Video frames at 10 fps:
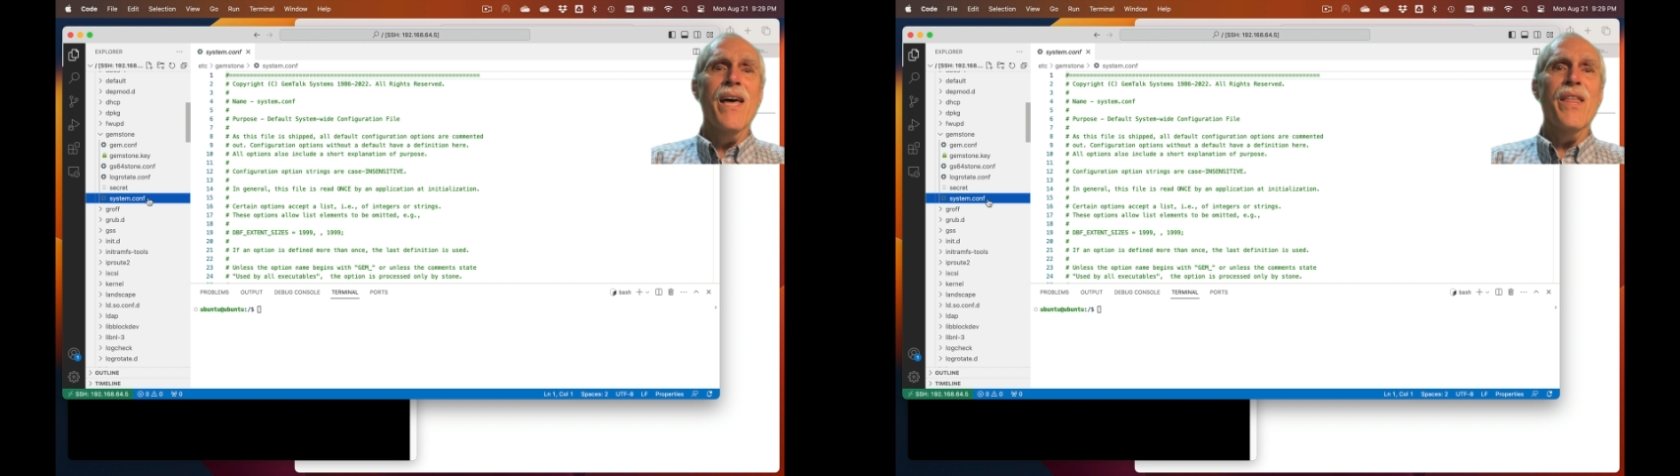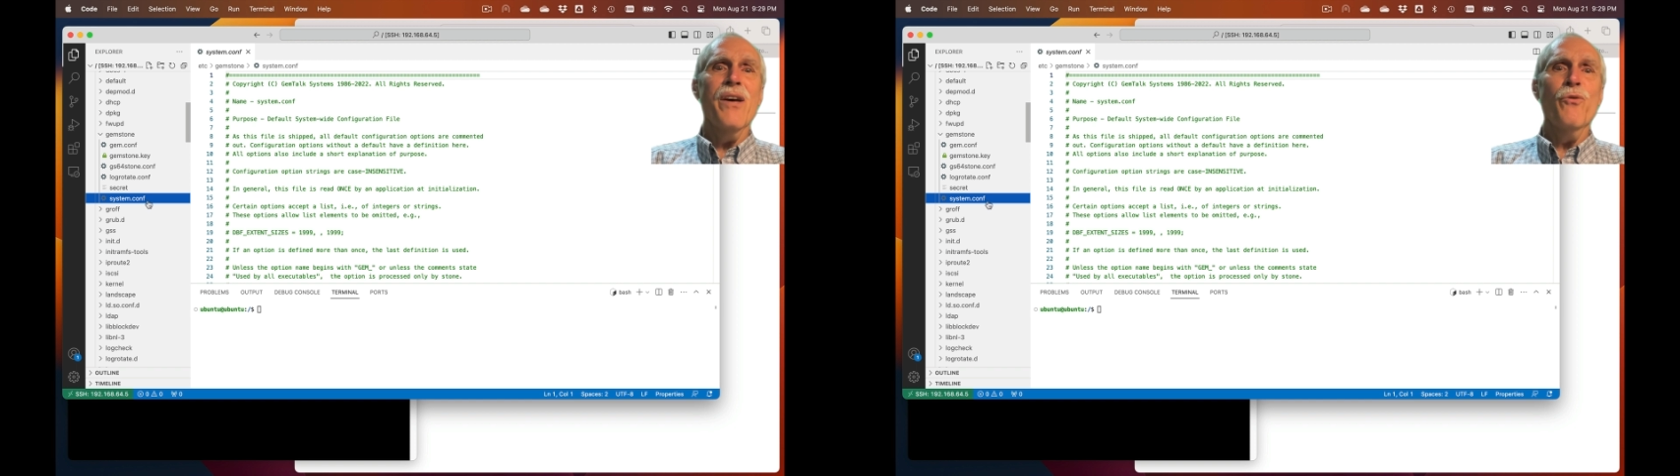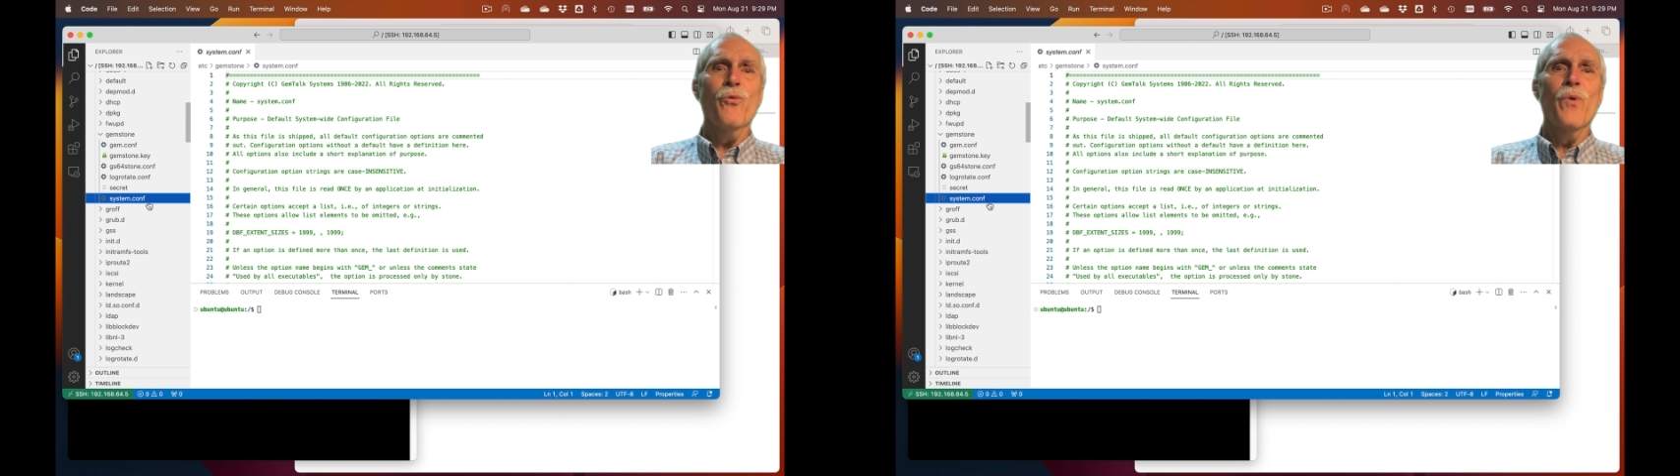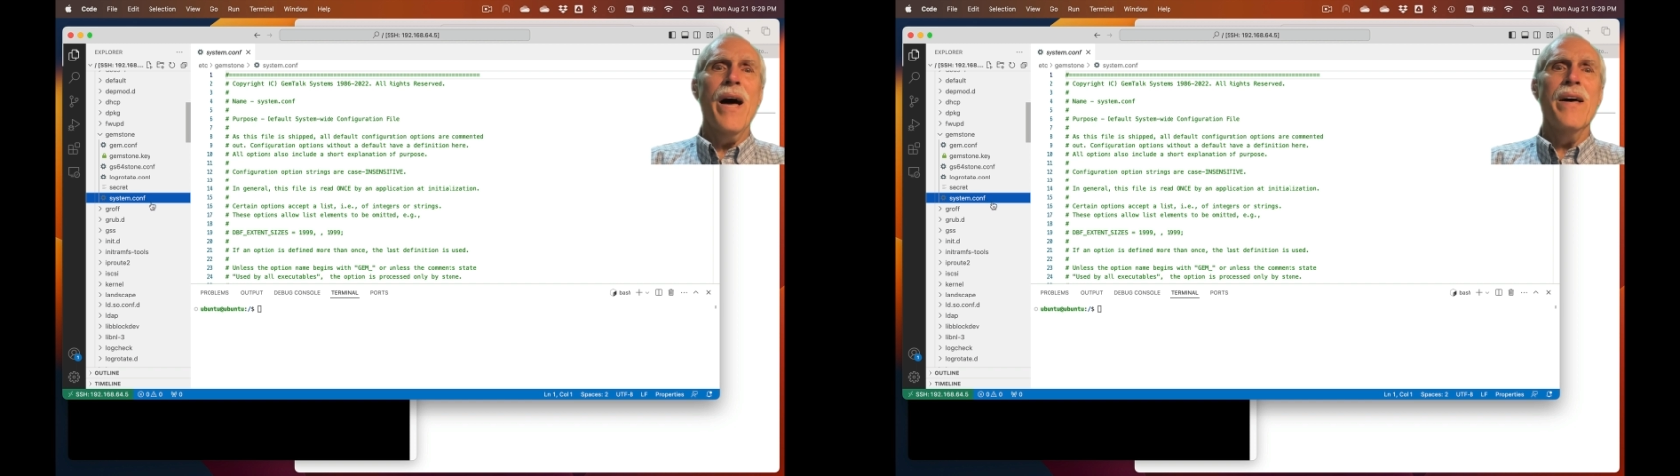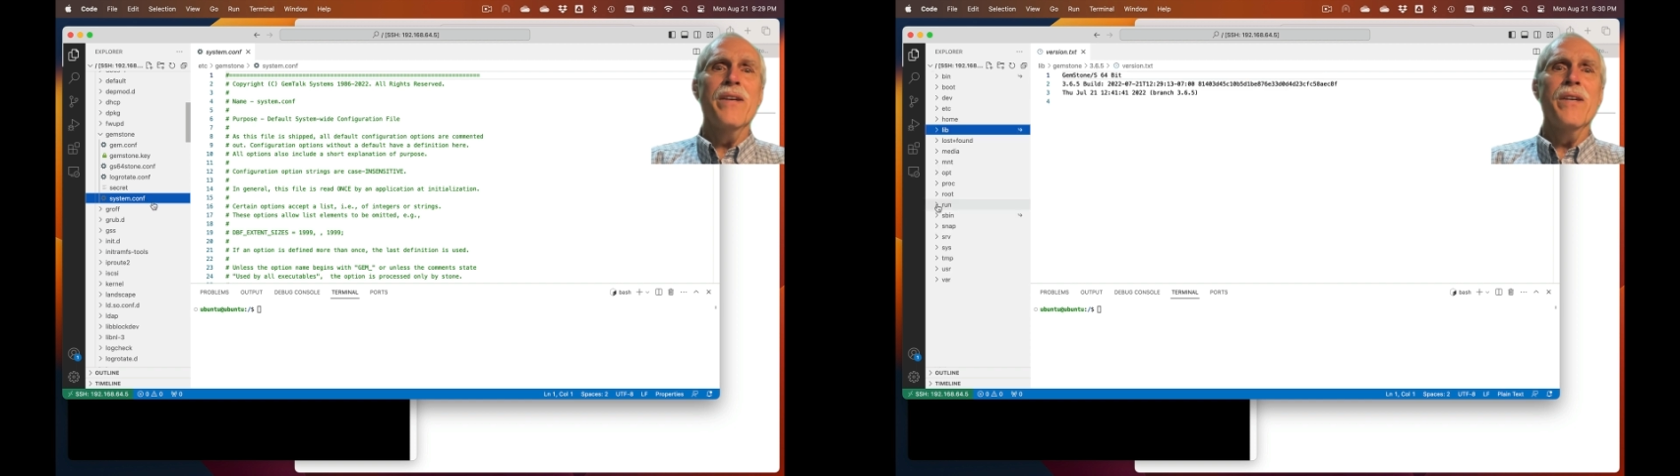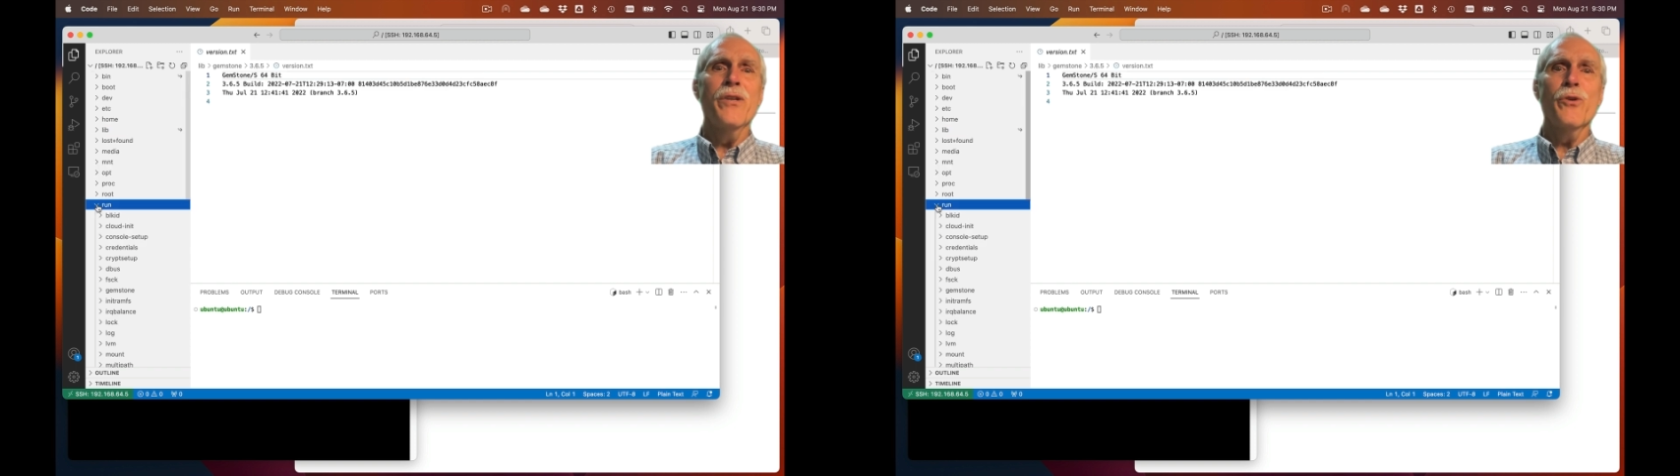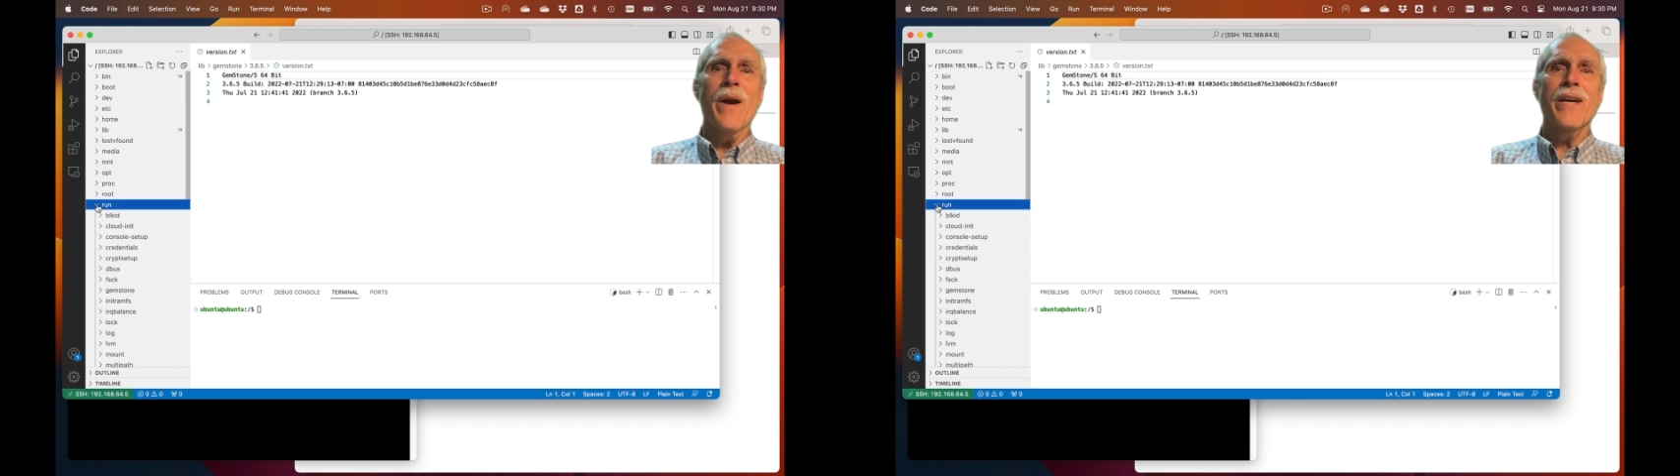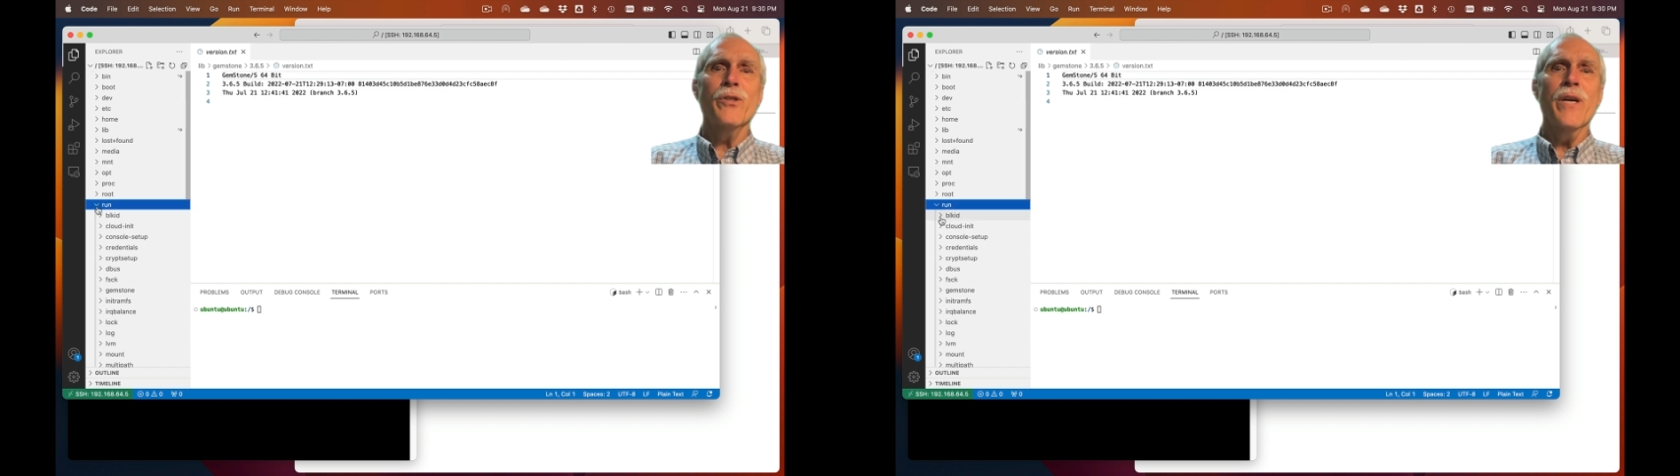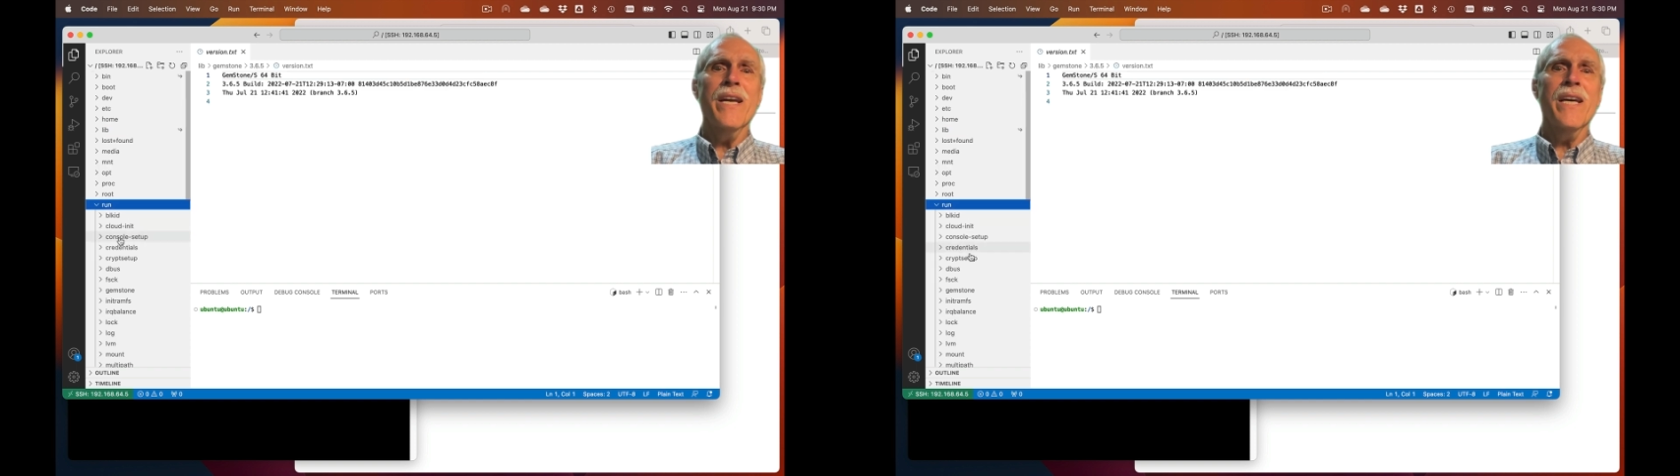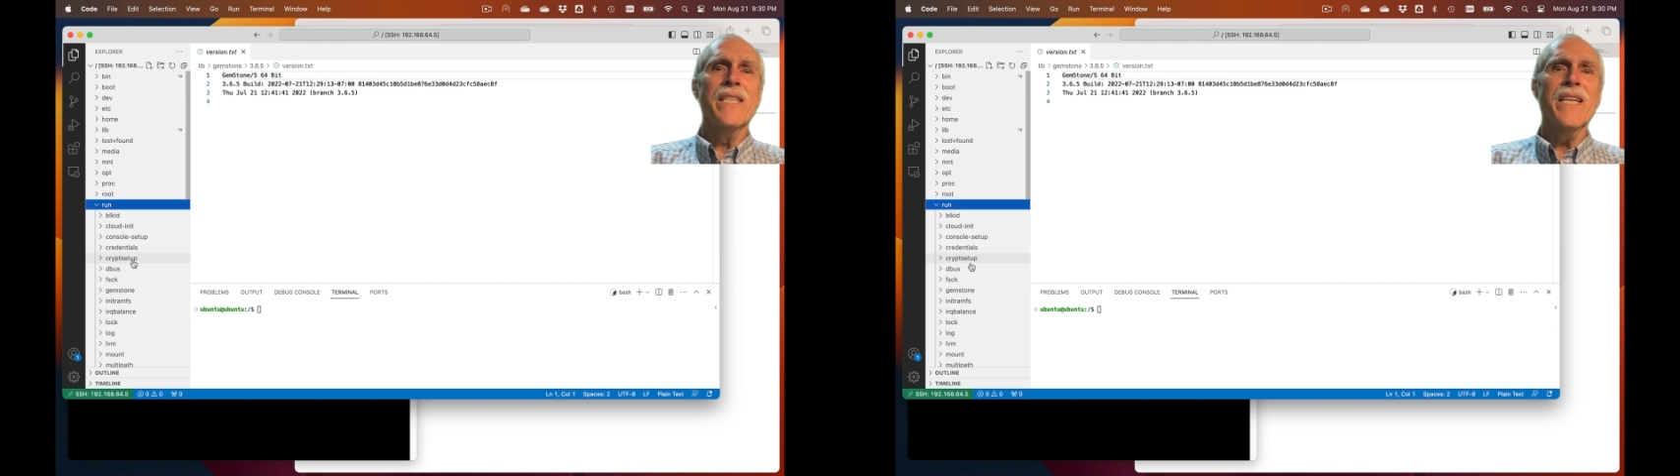The run directory
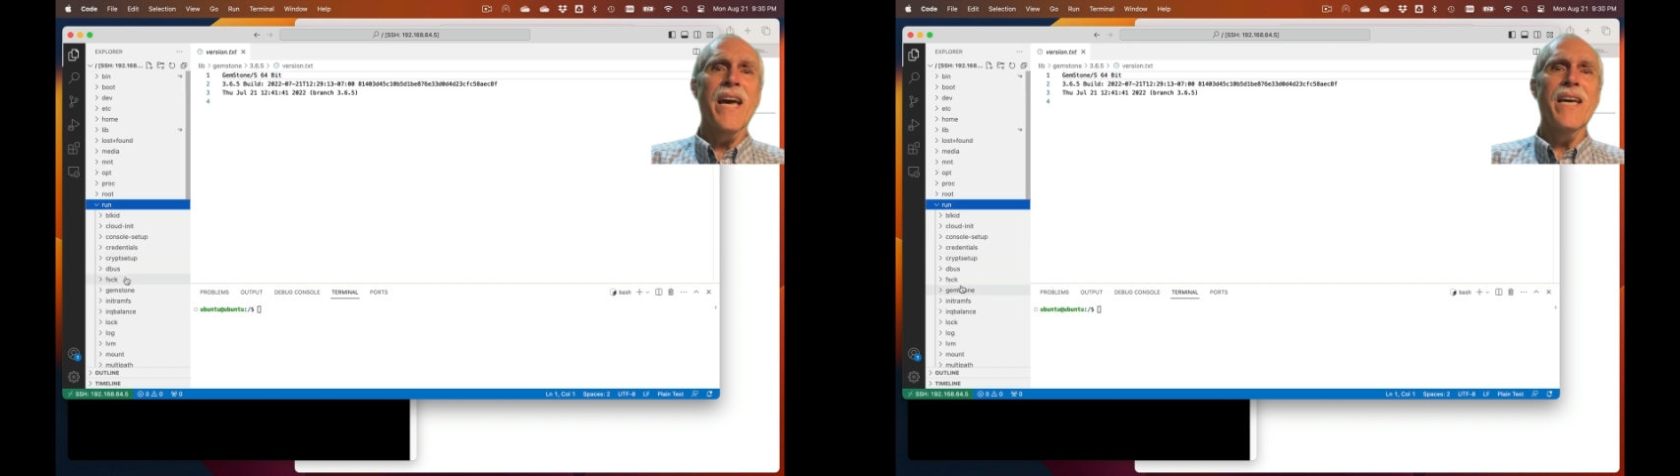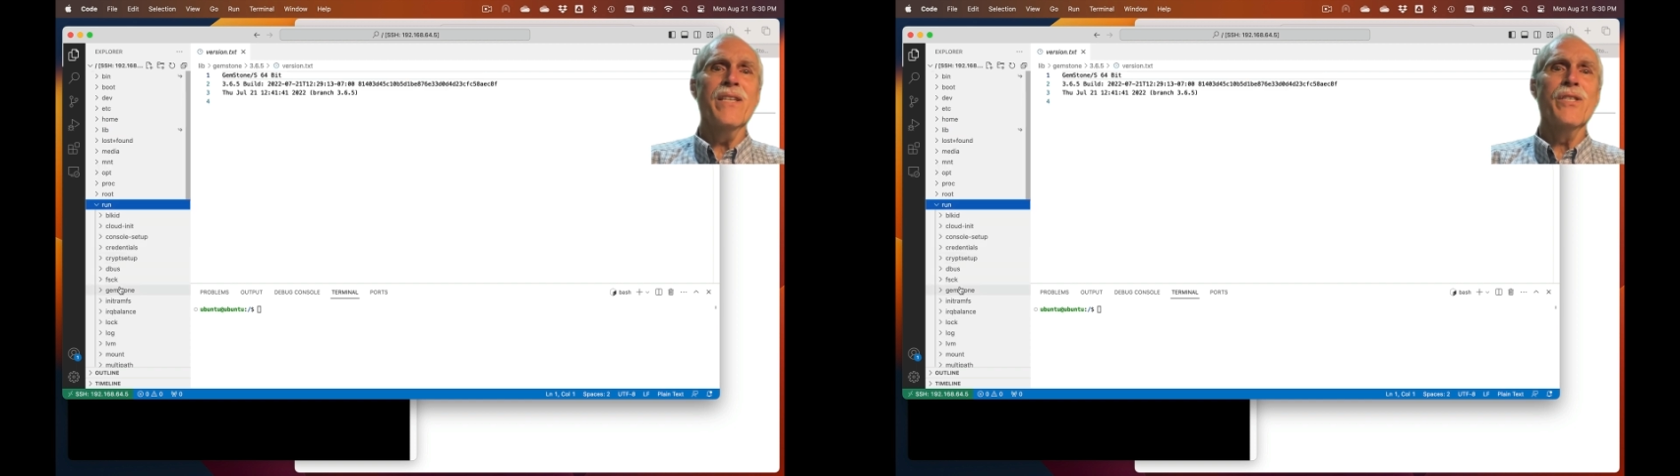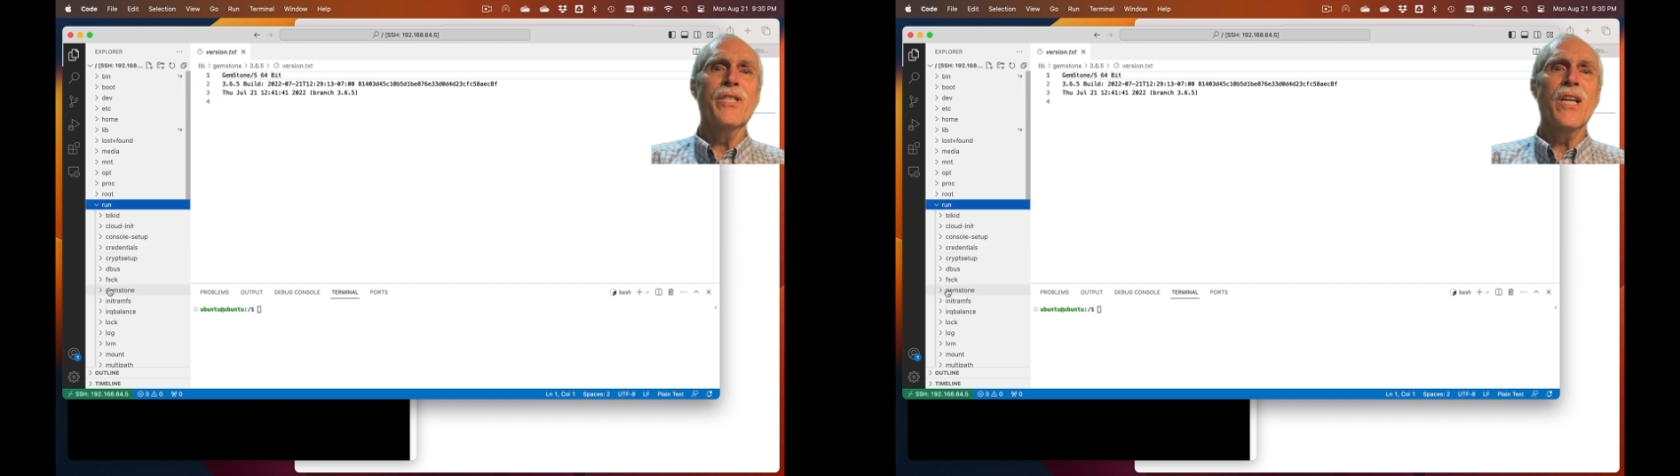contains